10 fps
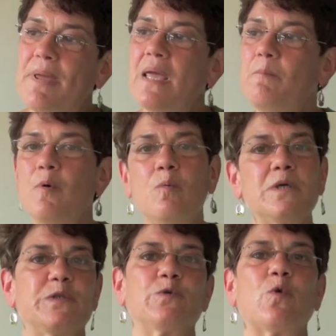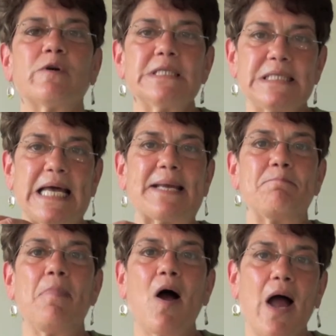People with stories like
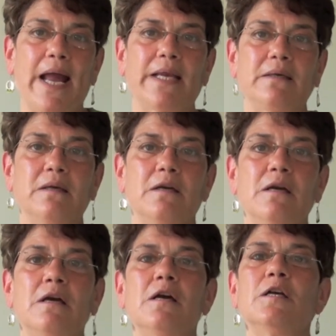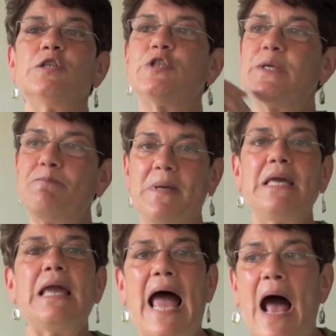mine should
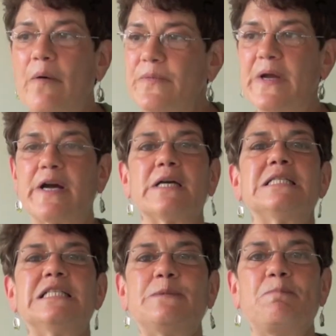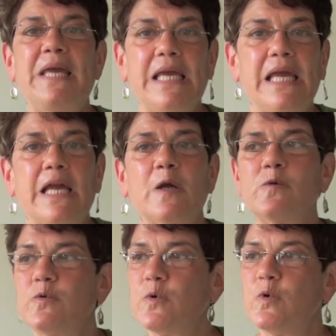be out there
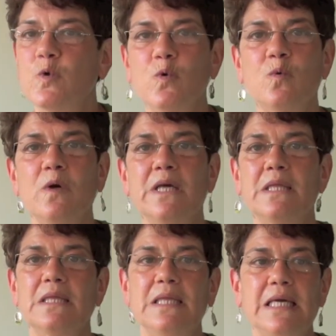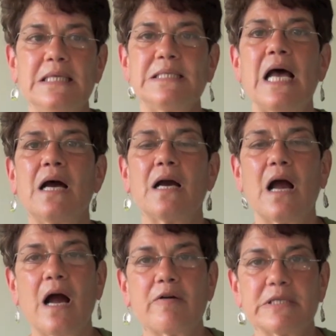speaking to these
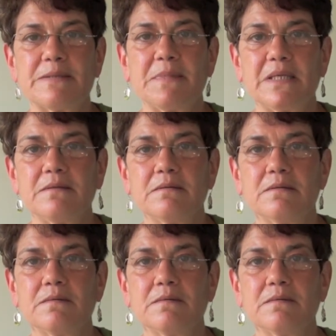congressmen.